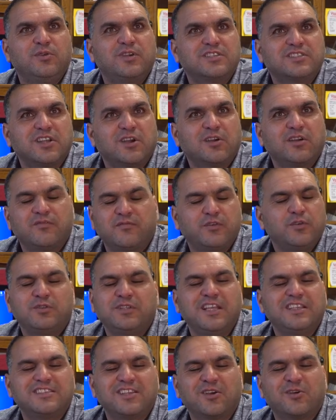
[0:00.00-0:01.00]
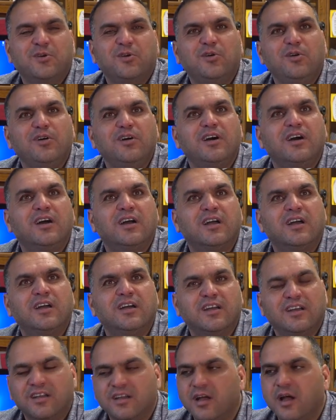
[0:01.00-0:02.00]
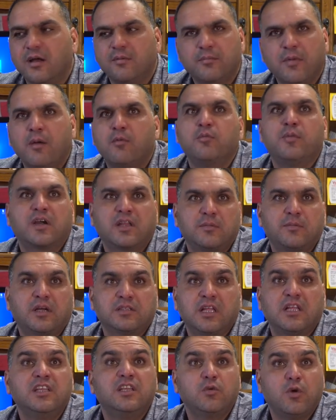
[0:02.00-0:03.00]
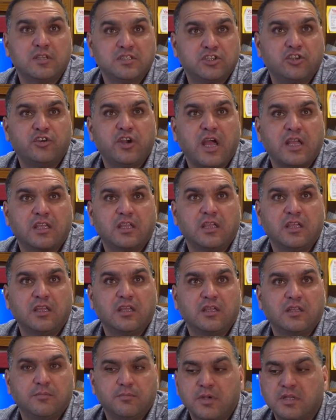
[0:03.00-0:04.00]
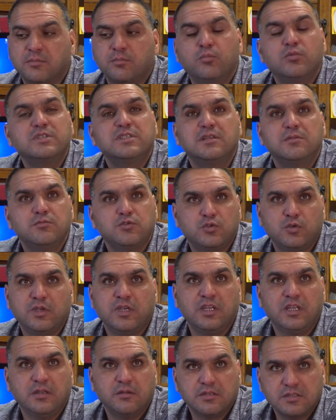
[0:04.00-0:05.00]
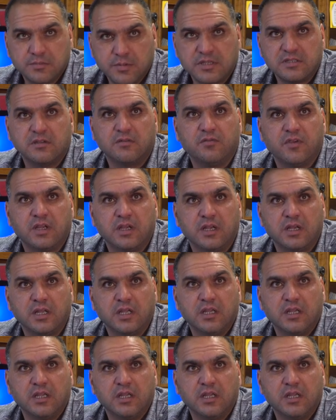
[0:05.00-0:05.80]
weeks, ago, few days ago. Mm-hmm. uh, Abu Bakr al-Baghdadi, he was Iraqi, right. but Muslim Sunni specifically,